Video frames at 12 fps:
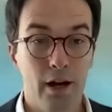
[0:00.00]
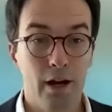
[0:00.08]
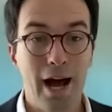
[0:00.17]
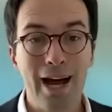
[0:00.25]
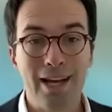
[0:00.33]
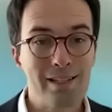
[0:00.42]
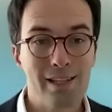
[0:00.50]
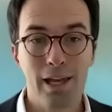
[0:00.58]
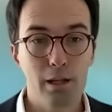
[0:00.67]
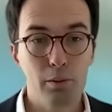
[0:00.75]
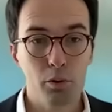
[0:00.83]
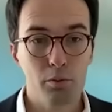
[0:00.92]
are highly
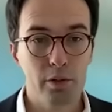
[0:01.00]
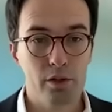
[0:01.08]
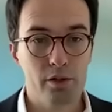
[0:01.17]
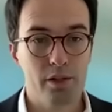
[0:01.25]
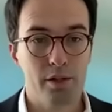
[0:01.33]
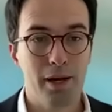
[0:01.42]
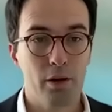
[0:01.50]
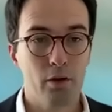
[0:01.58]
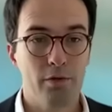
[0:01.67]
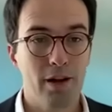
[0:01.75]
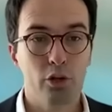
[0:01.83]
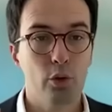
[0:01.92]
scalable because, as a matter
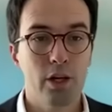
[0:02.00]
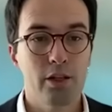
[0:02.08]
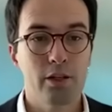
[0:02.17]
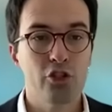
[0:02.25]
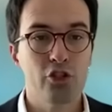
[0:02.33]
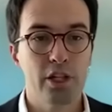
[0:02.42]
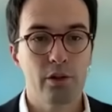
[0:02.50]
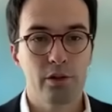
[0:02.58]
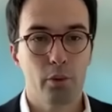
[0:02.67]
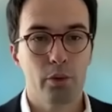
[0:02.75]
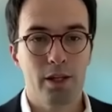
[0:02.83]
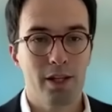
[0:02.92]
of fact, you can engineer
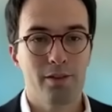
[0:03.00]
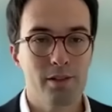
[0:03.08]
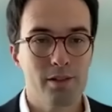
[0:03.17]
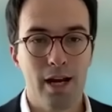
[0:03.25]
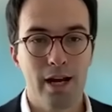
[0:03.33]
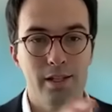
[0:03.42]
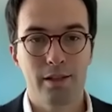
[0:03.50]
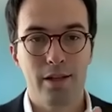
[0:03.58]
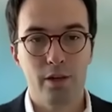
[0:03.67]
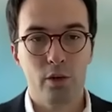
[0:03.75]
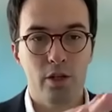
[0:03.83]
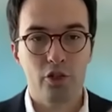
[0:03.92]
them with a given size and
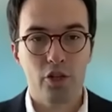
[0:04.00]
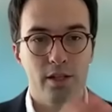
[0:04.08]
then you can